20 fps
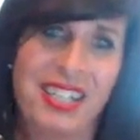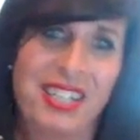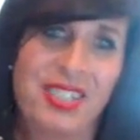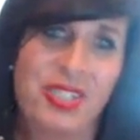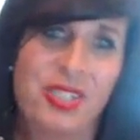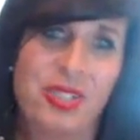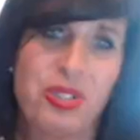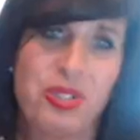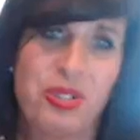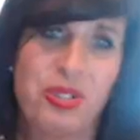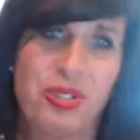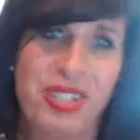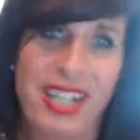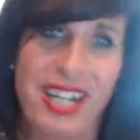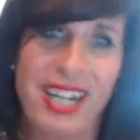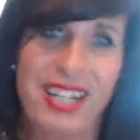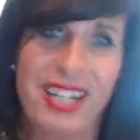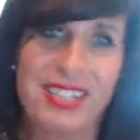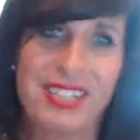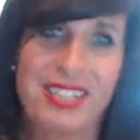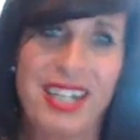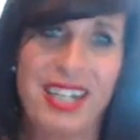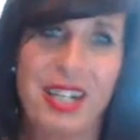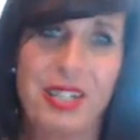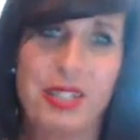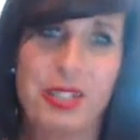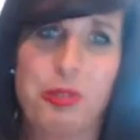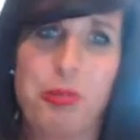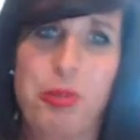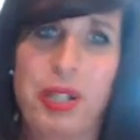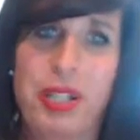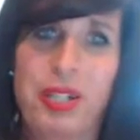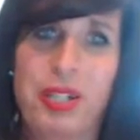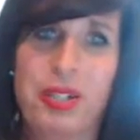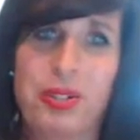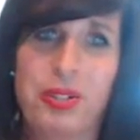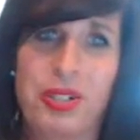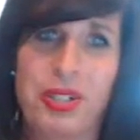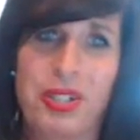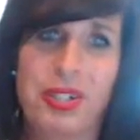she's on the outside
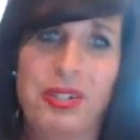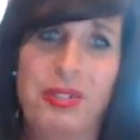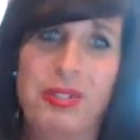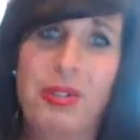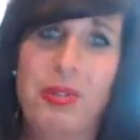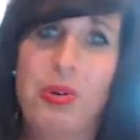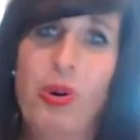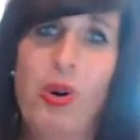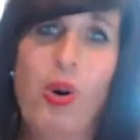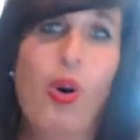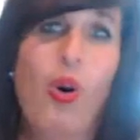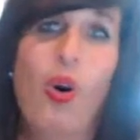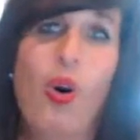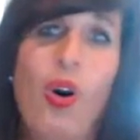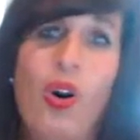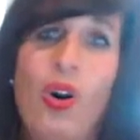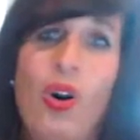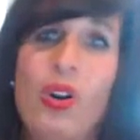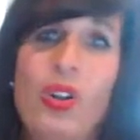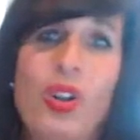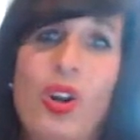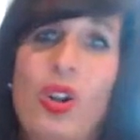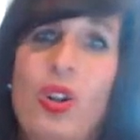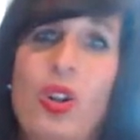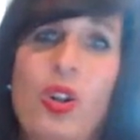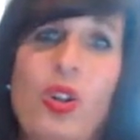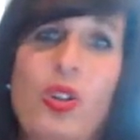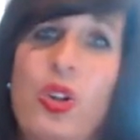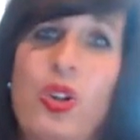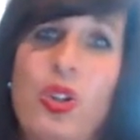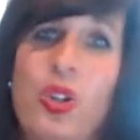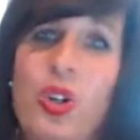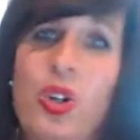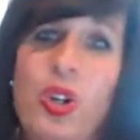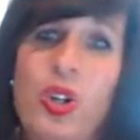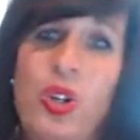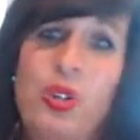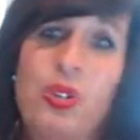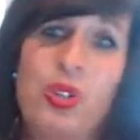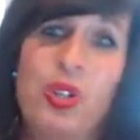speaker. You know, you whore. Yeah,
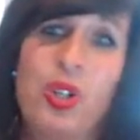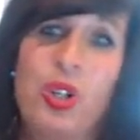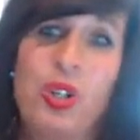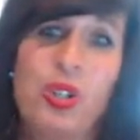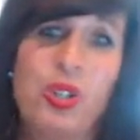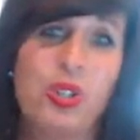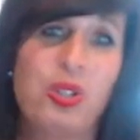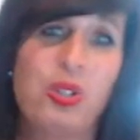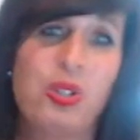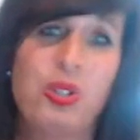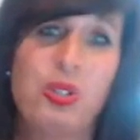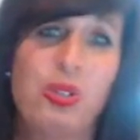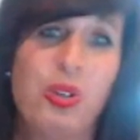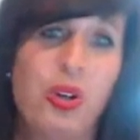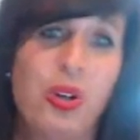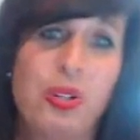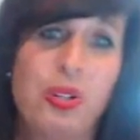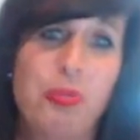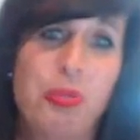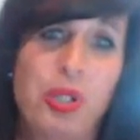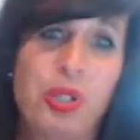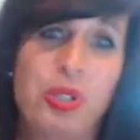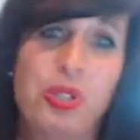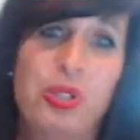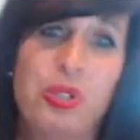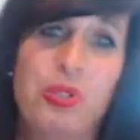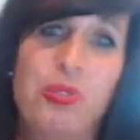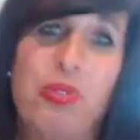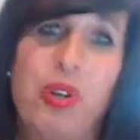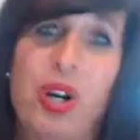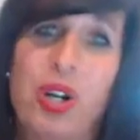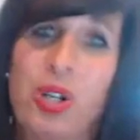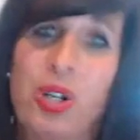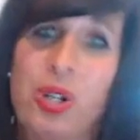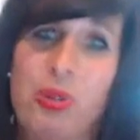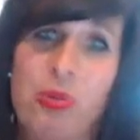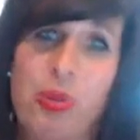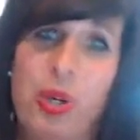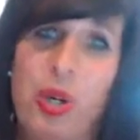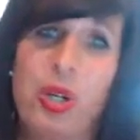okay. Marquise, you
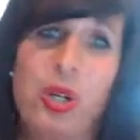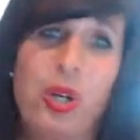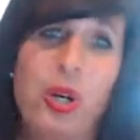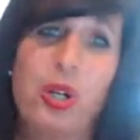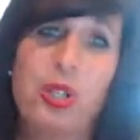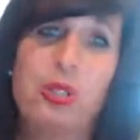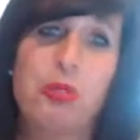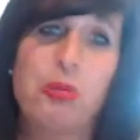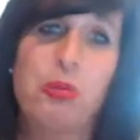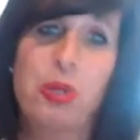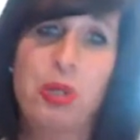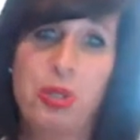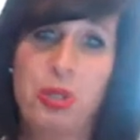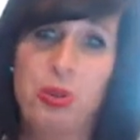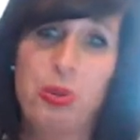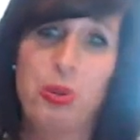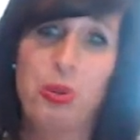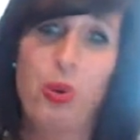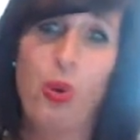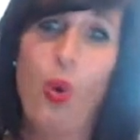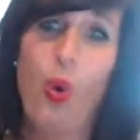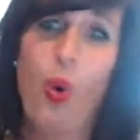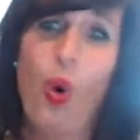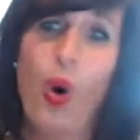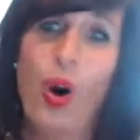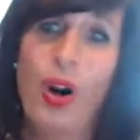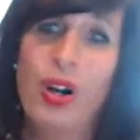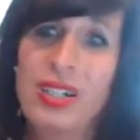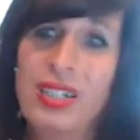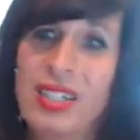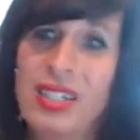fucking my husband, you whore.